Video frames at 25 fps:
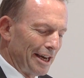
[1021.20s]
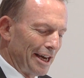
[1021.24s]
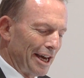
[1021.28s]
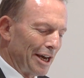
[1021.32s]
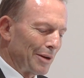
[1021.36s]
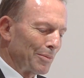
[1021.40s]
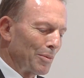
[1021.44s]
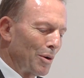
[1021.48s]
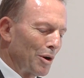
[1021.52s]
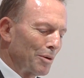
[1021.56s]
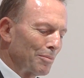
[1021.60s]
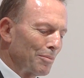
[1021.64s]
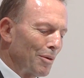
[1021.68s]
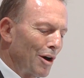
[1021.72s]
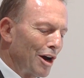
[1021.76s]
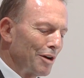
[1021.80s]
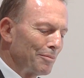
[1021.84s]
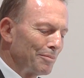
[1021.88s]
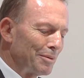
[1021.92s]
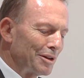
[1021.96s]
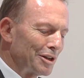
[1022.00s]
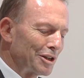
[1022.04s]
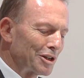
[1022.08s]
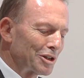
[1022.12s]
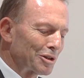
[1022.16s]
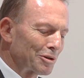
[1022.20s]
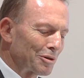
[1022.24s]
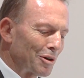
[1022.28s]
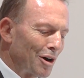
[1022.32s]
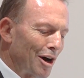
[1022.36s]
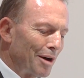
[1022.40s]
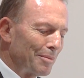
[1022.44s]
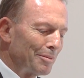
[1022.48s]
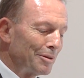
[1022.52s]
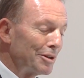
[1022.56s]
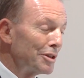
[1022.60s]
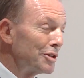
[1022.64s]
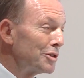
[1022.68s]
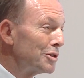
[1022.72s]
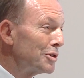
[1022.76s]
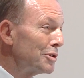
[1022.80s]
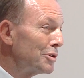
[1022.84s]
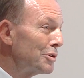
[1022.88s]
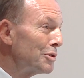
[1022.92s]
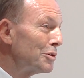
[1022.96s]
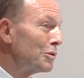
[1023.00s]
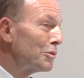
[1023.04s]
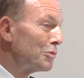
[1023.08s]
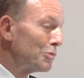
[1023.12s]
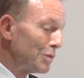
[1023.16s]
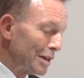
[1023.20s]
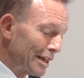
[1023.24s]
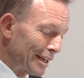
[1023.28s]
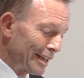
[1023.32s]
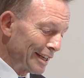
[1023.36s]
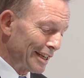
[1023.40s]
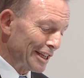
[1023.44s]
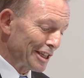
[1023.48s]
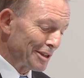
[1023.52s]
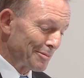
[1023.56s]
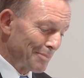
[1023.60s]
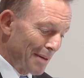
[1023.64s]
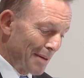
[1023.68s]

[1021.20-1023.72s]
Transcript: In what might be described as Ridley's